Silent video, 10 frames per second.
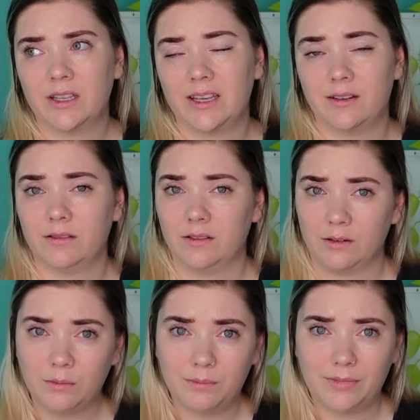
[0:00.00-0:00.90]
in a
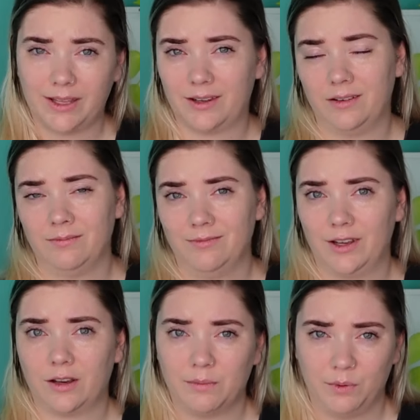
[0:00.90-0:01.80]
little, like in a
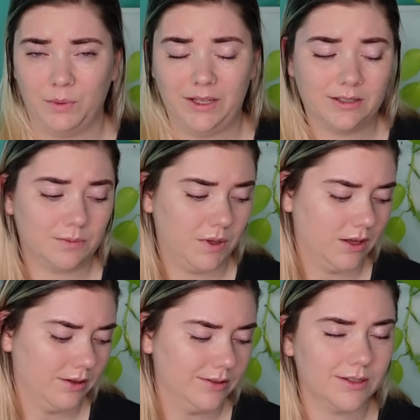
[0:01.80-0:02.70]
couple weeks
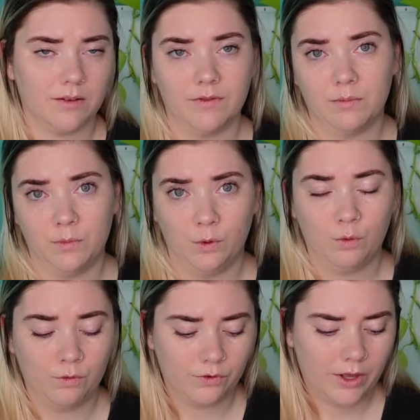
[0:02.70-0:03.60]
because of the
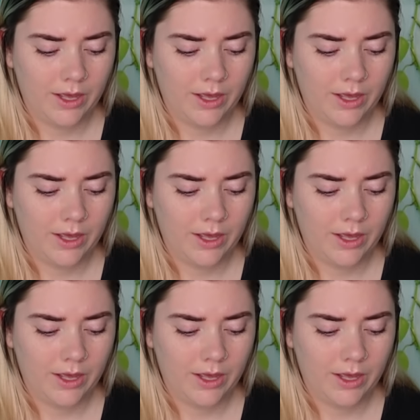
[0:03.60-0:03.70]
move.